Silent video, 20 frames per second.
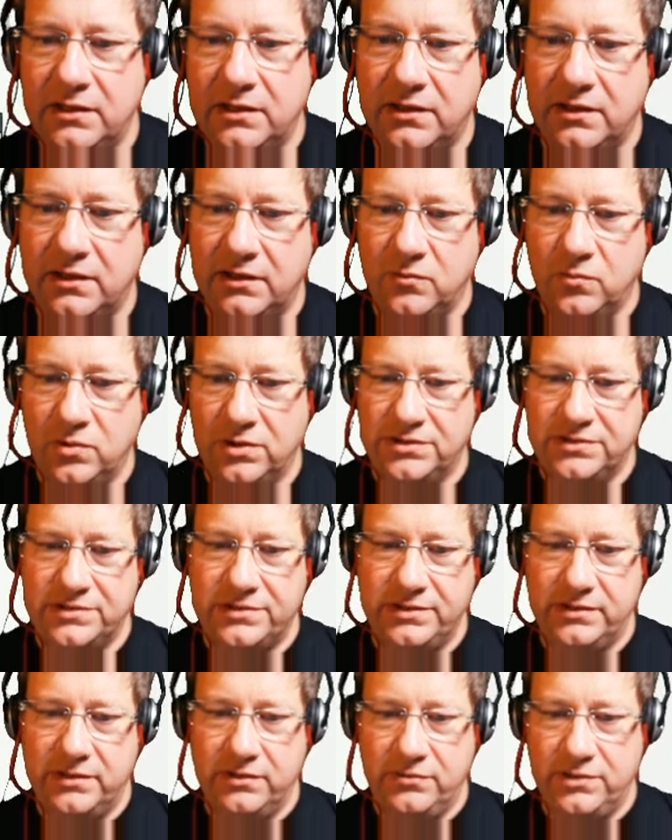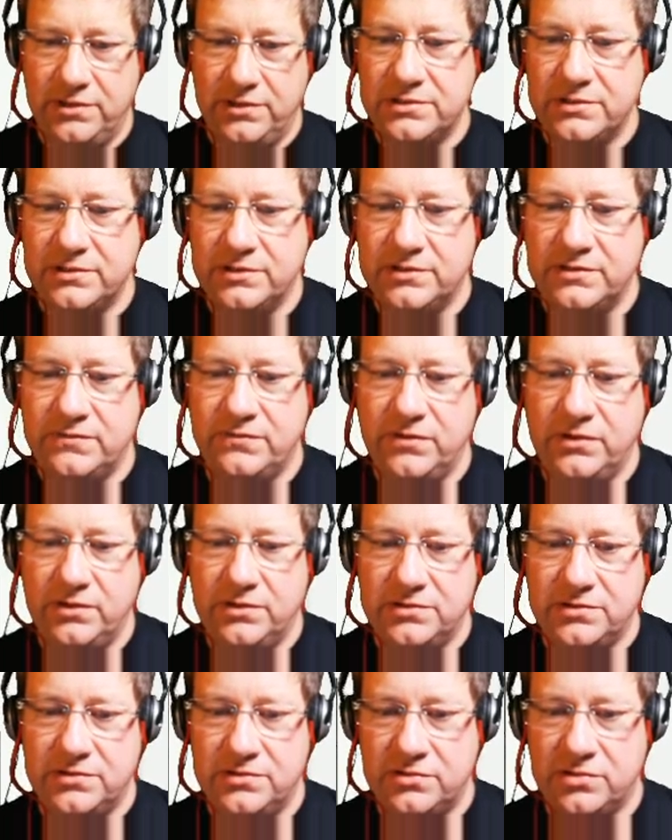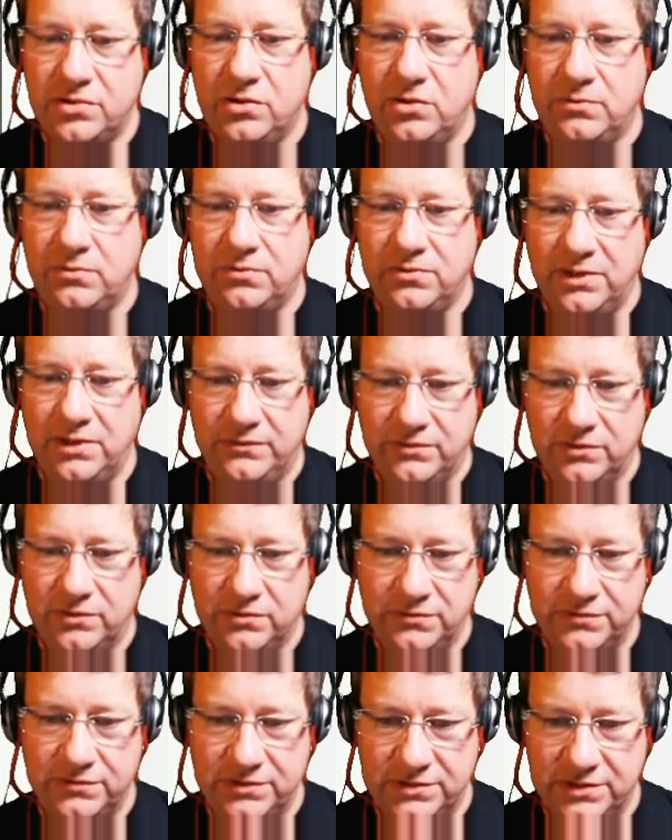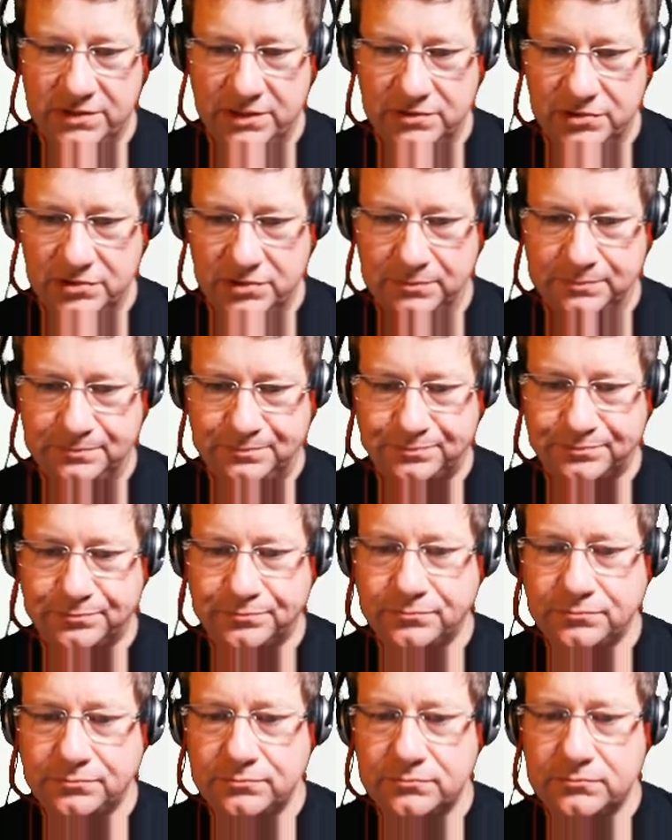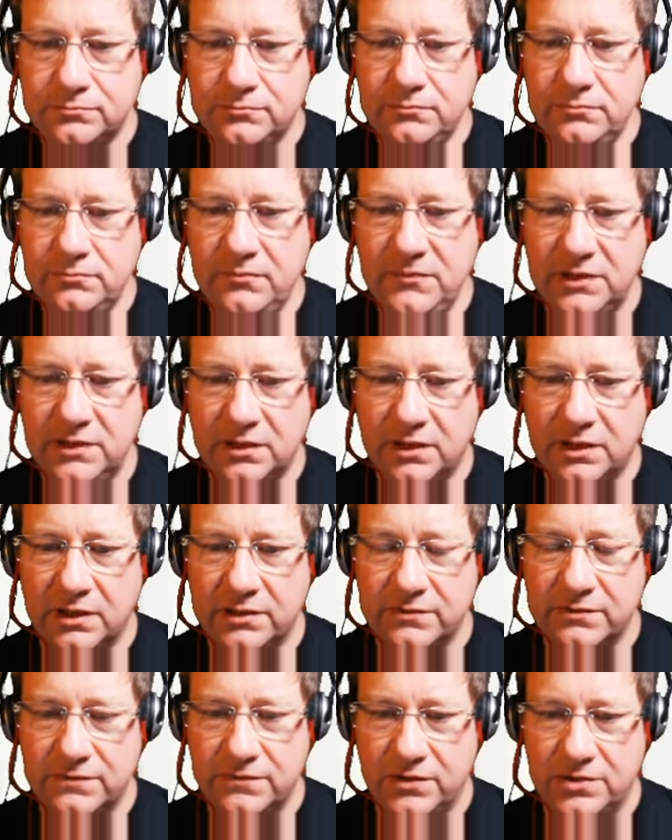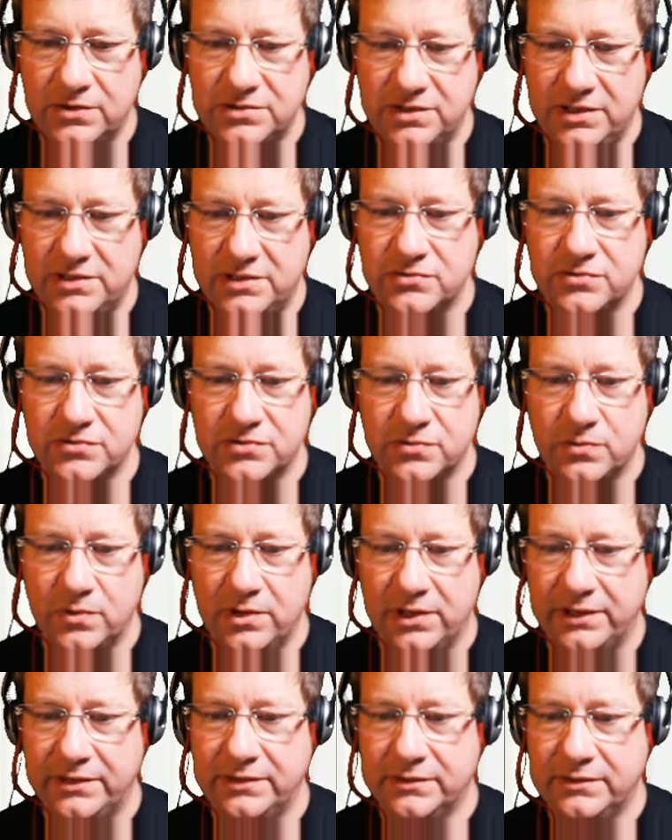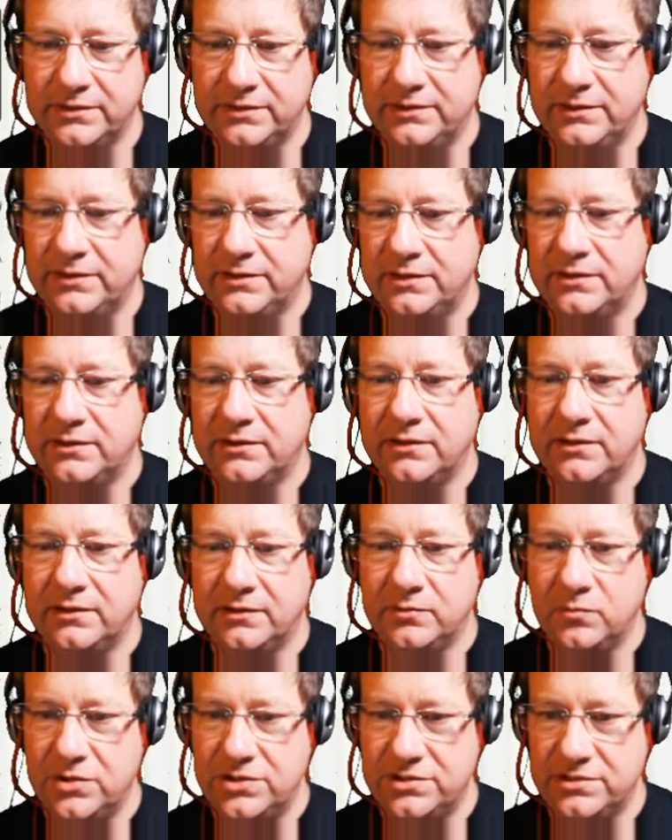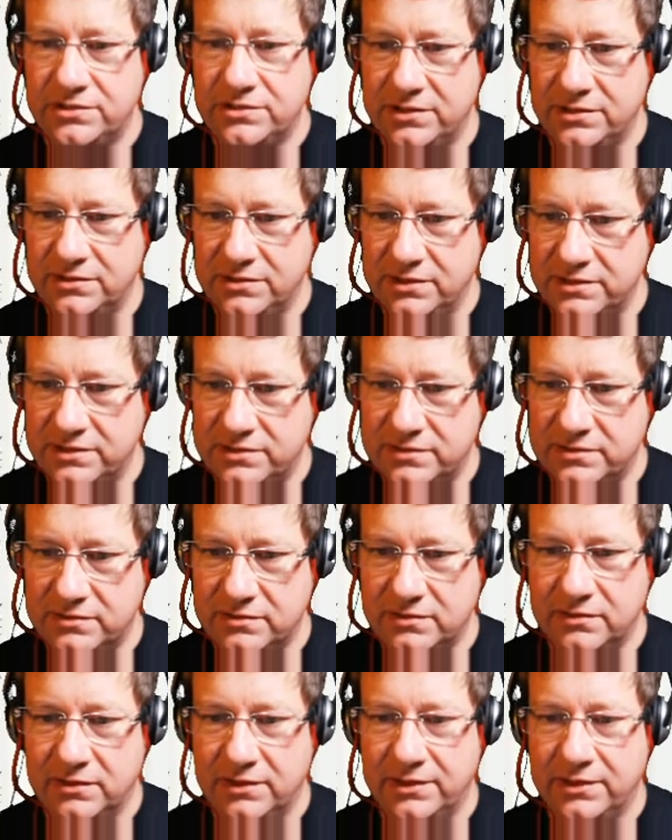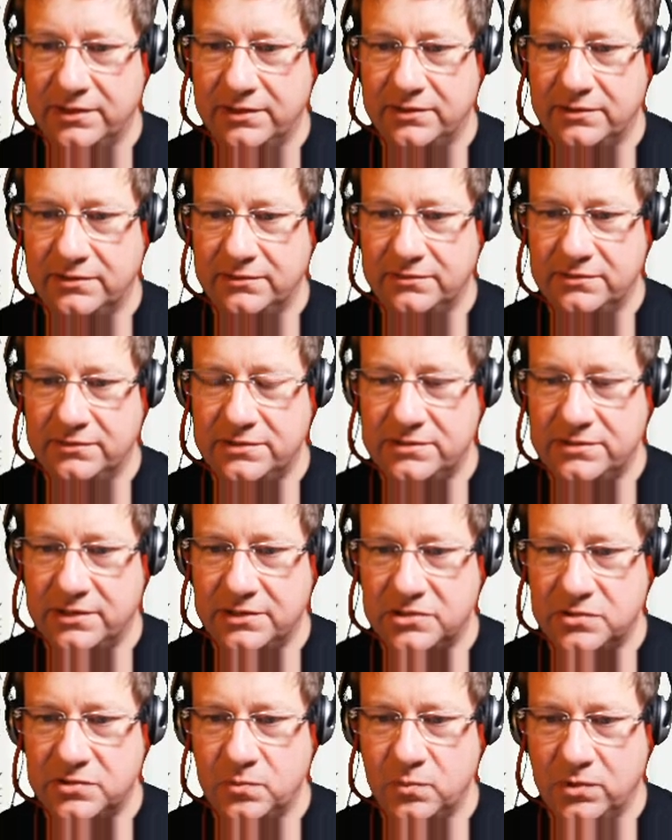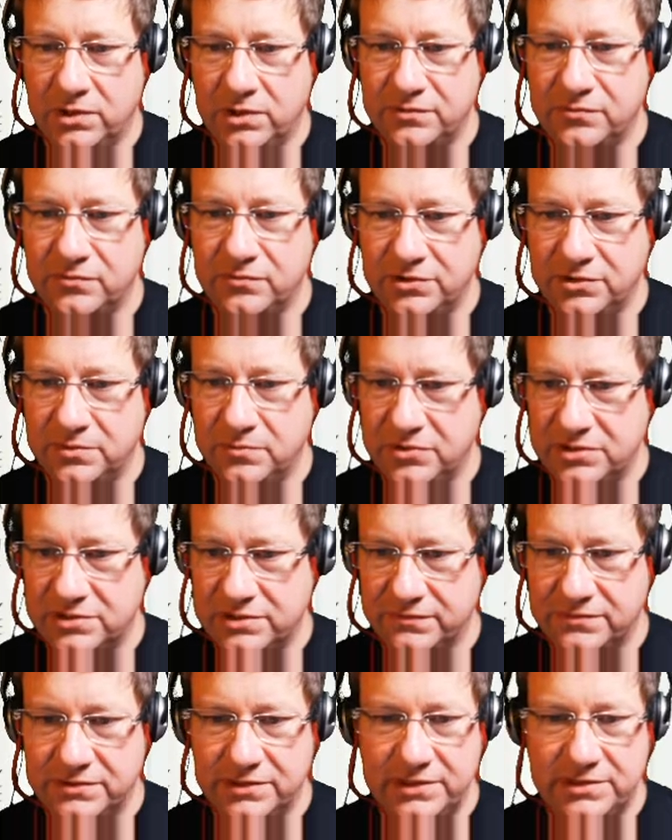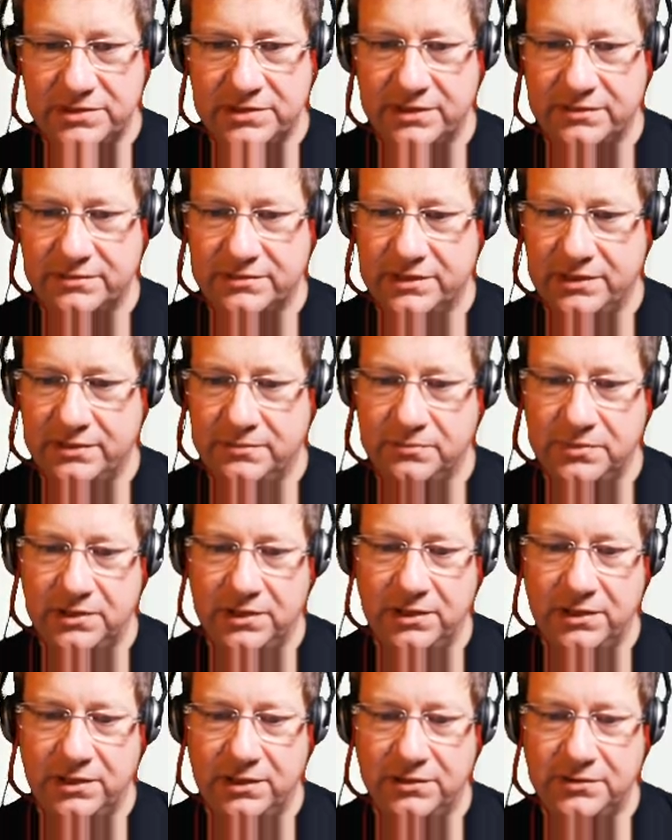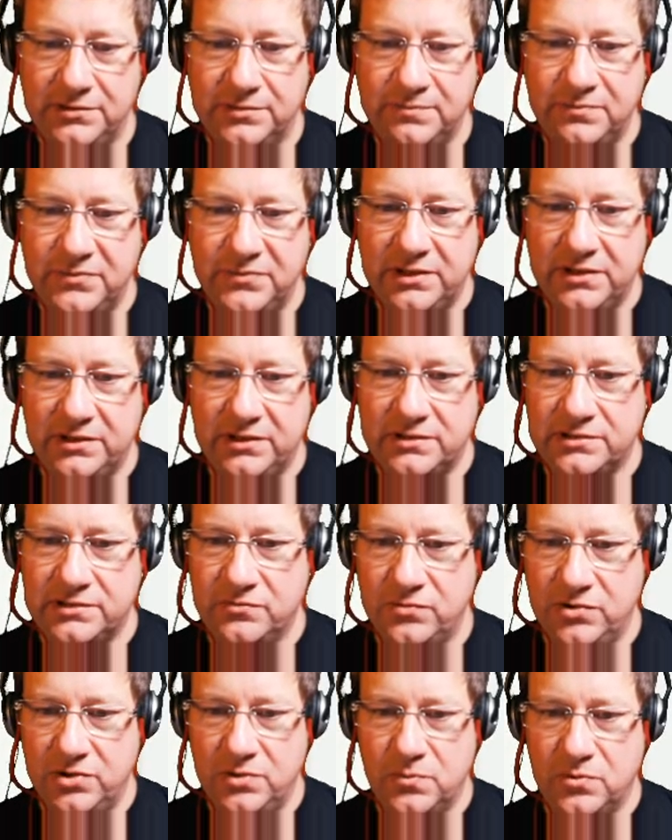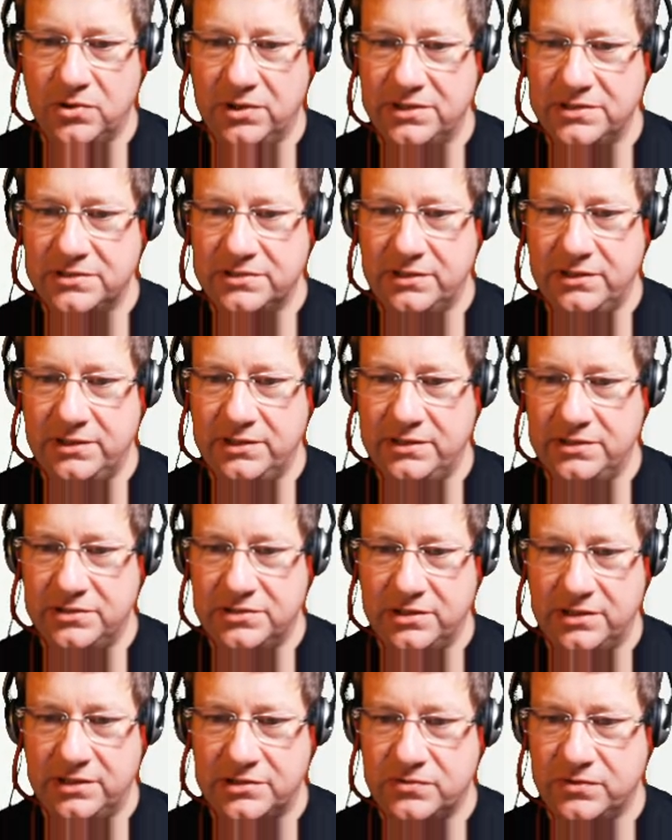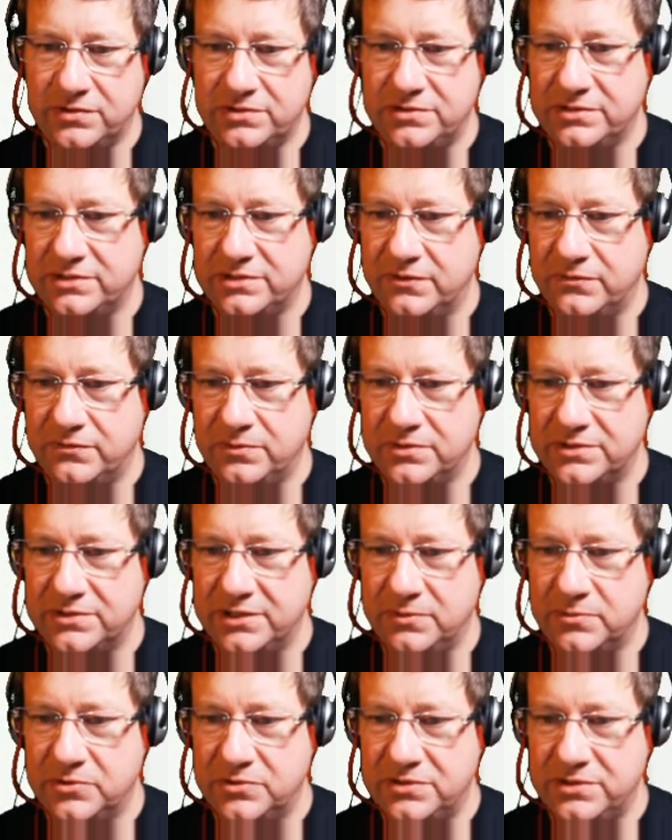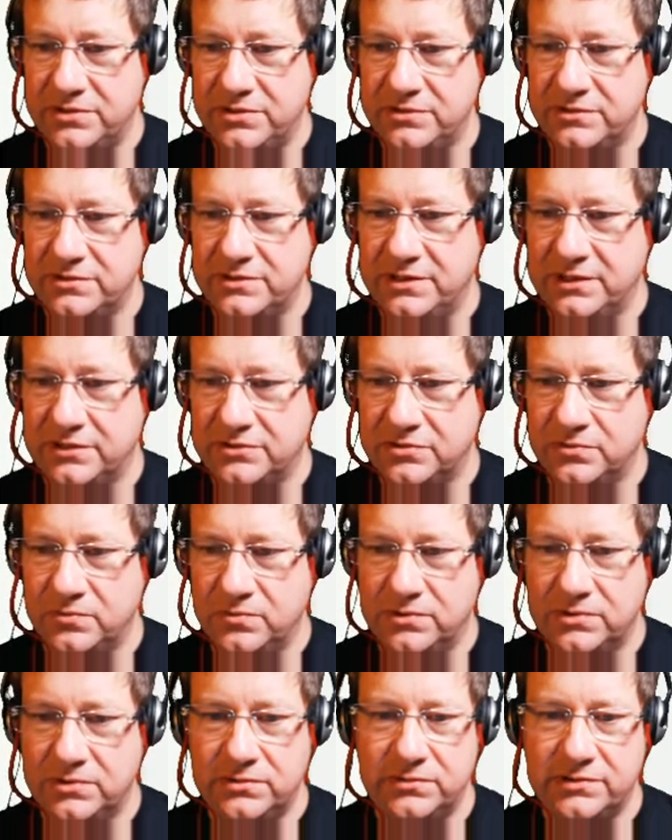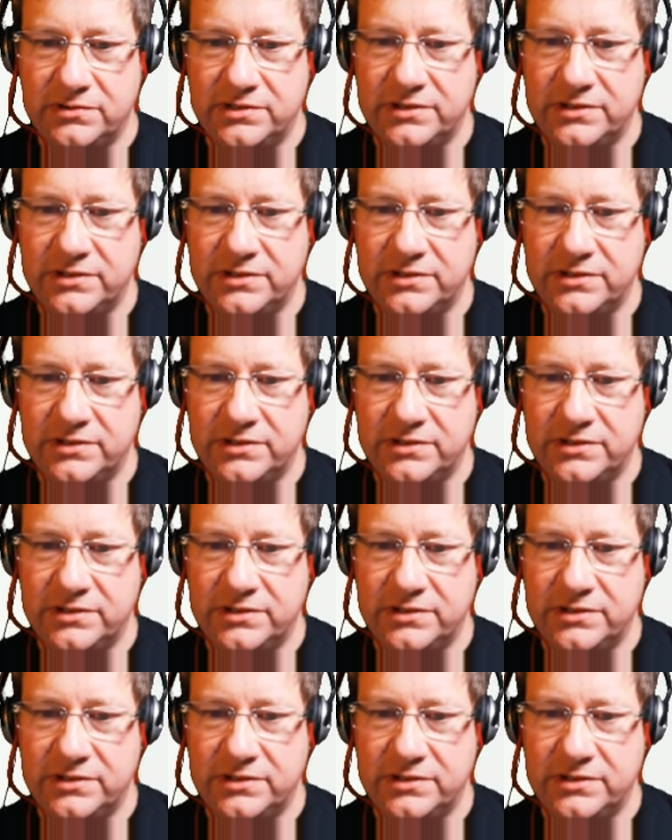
once they got into this first top level of the dungeon, the first entranceway, which is in this section 1 room, which I've detailed out below. So room 1, it's clear the entire structure is cut from the same obsidian as the outer walls.